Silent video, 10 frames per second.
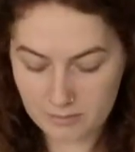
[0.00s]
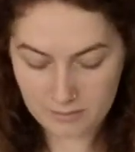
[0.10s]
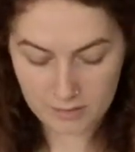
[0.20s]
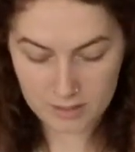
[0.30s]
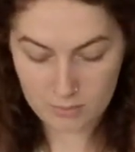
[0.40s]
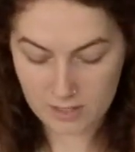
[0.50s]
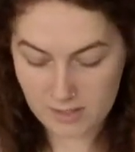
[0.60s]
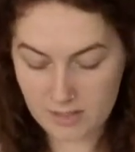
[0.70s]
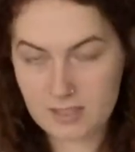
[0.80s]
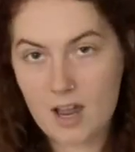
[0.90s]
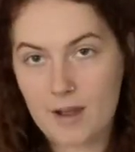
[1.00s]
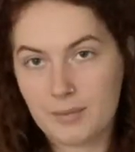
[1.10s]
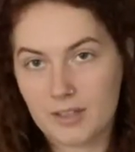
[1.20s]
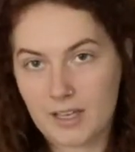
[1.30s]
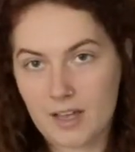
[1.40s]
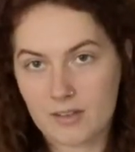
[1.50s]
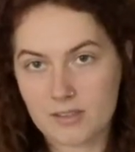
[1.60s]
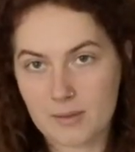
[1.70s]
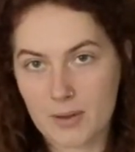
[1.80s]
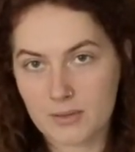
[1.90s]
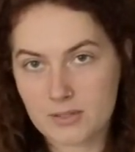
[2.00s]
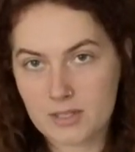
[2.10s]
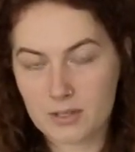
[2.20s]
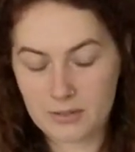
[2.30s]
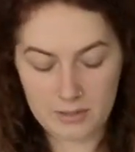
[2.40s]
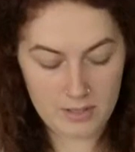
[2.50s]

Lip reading: The ones on the top look like how they're supposed to.